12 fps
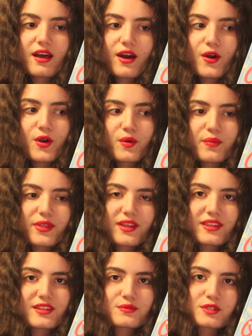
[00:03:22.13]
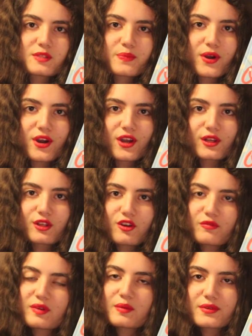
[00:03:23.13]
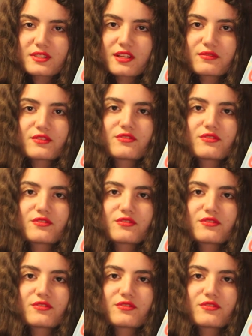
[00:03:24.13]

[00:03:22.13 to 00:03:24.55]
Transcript: hope that this will spark a lot of people's love